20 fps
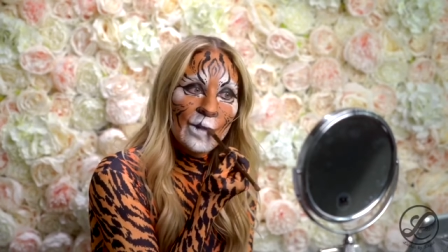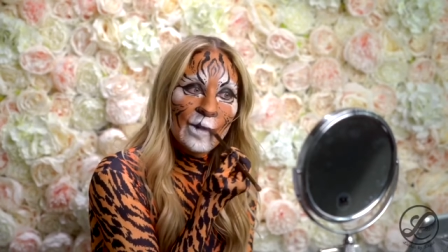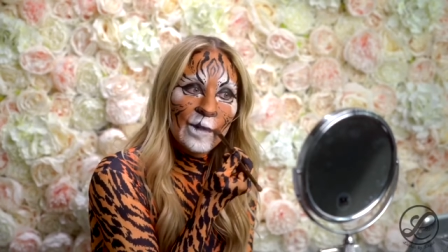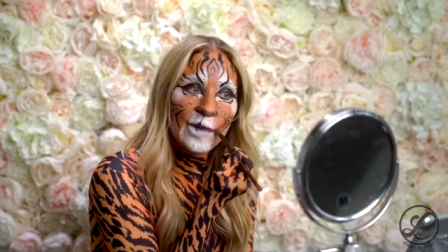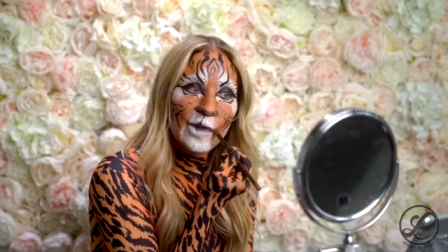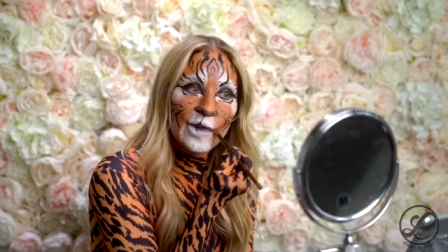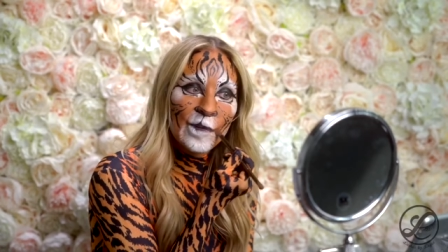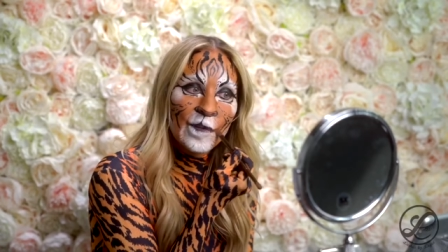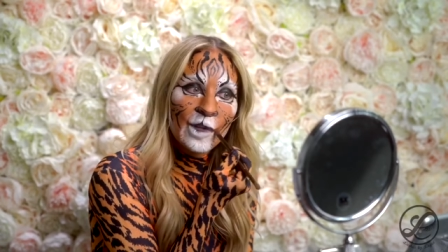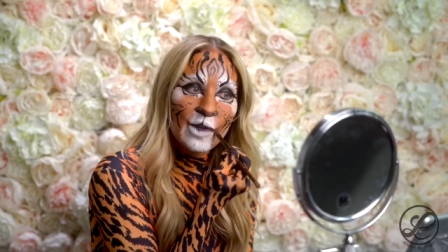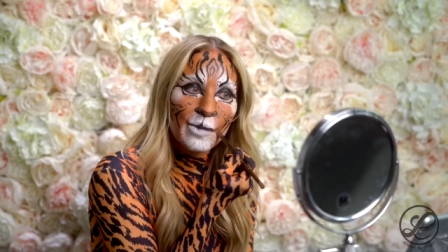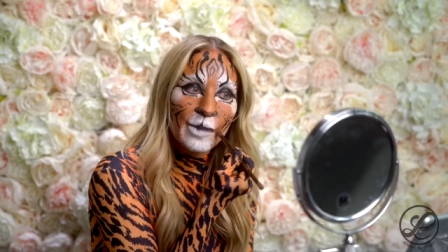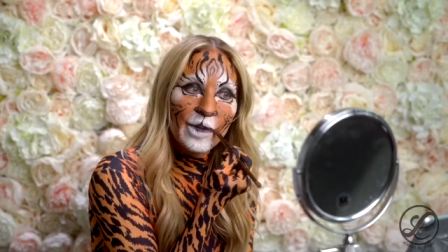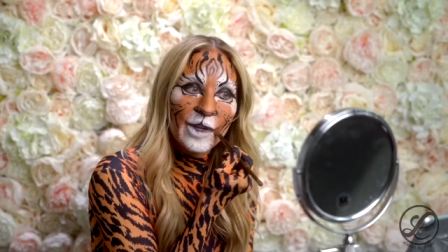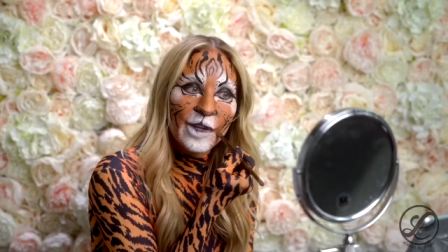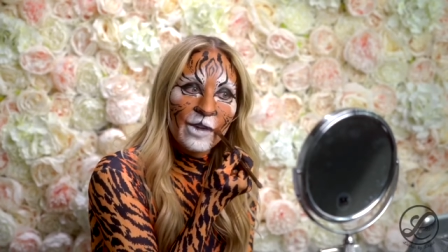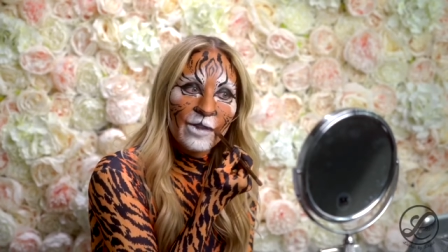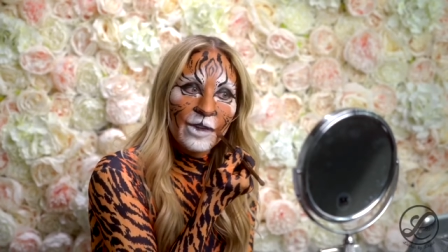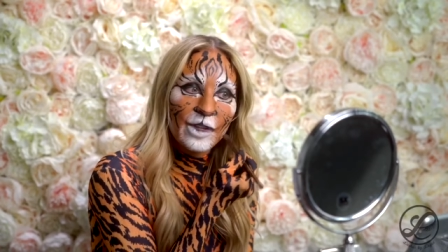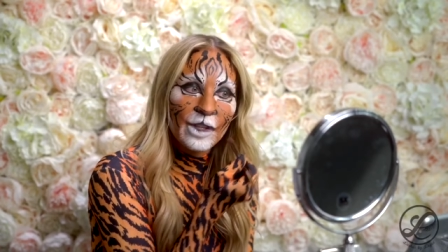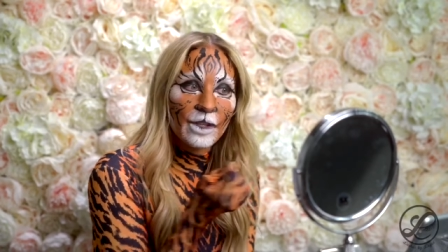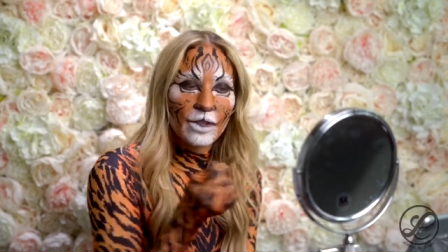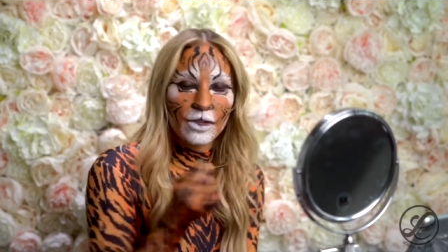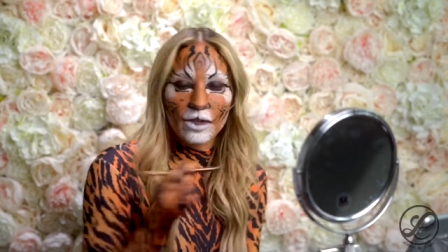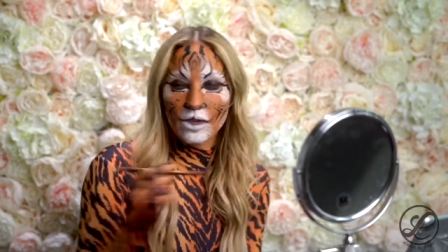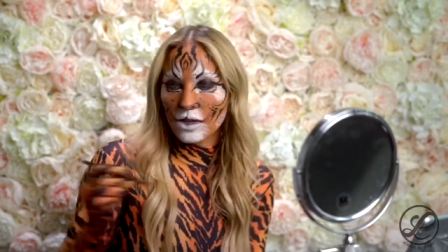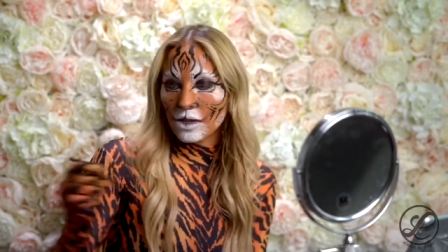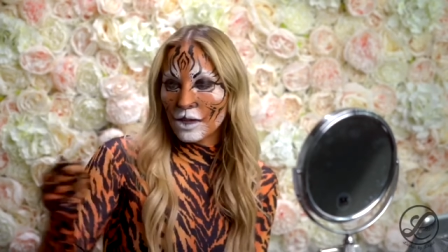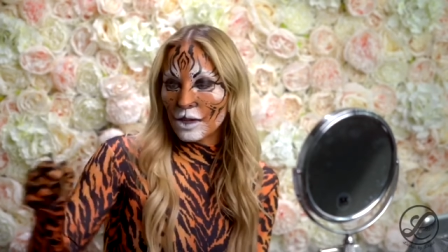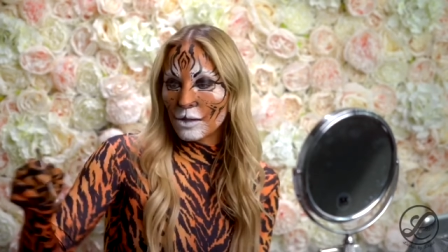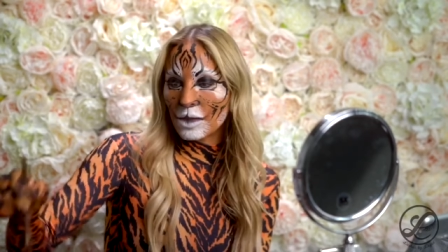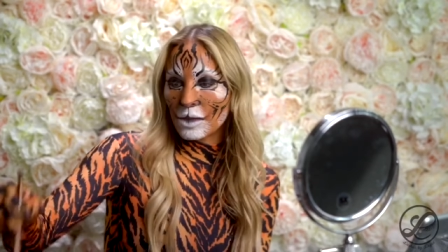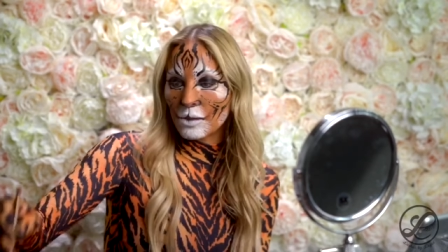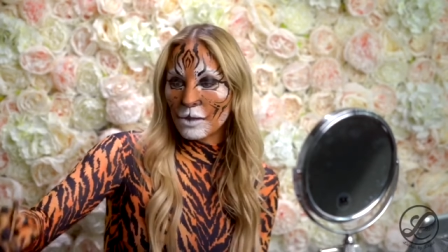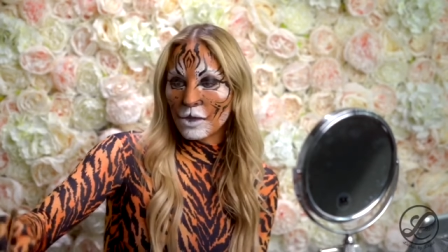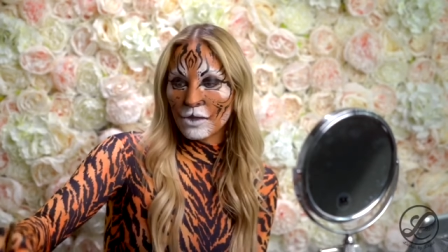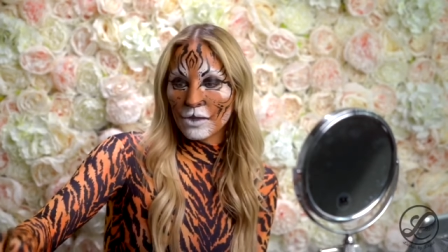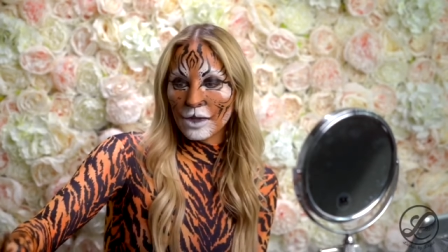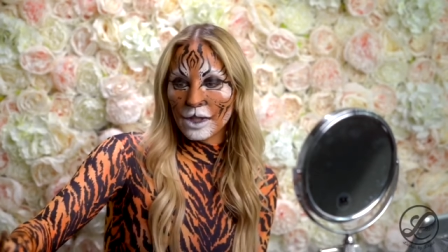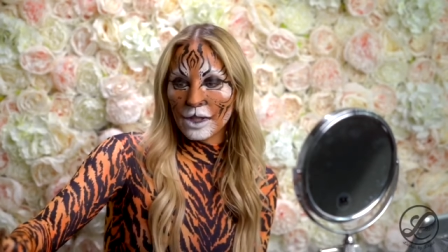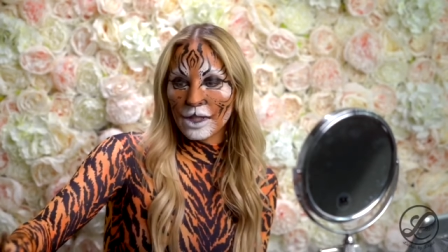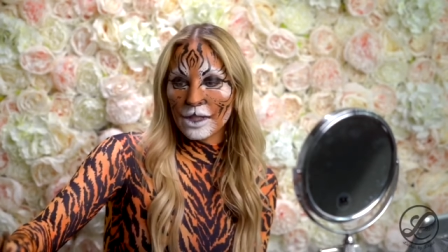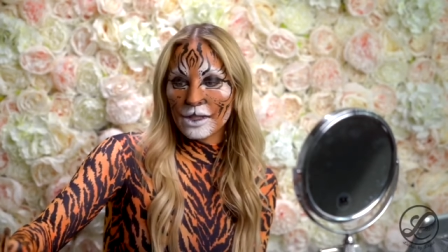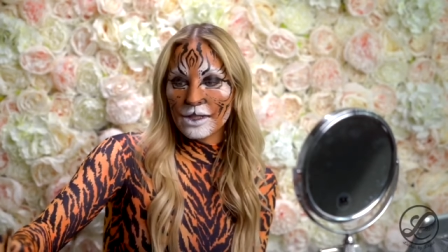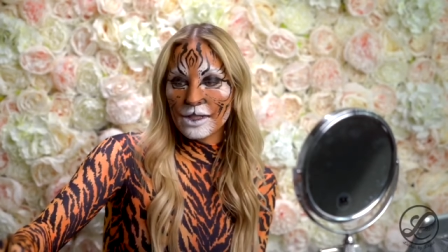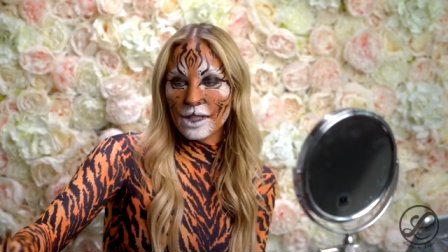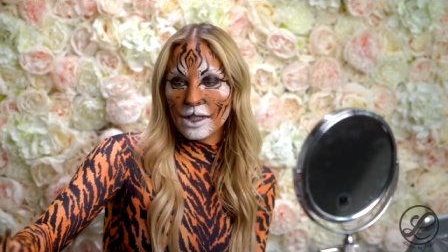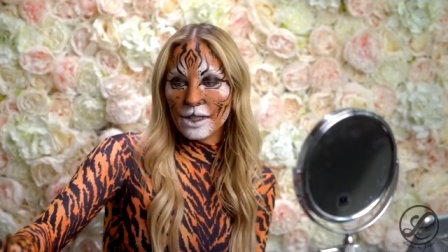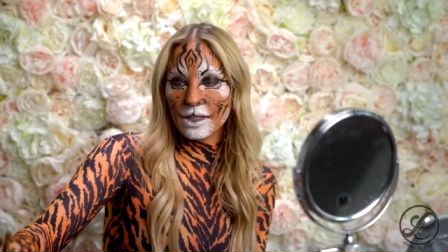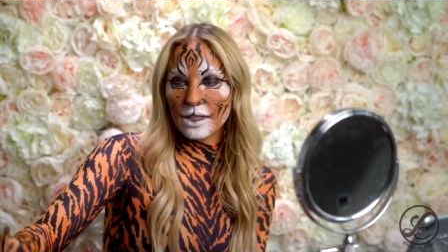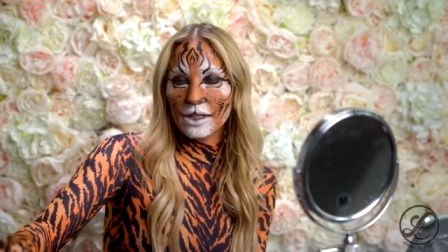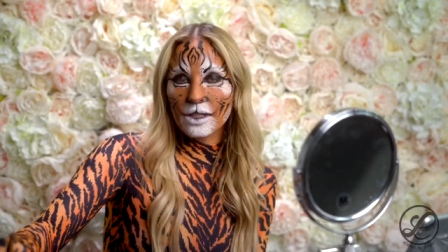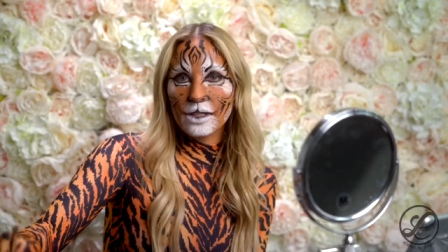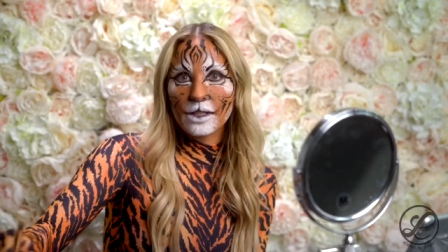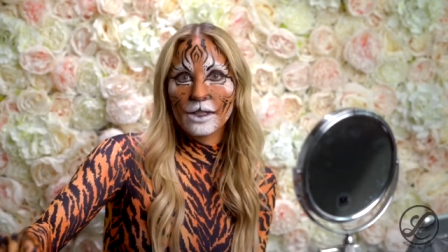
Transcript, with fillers: This is gonna make everything look a little bit more realistic.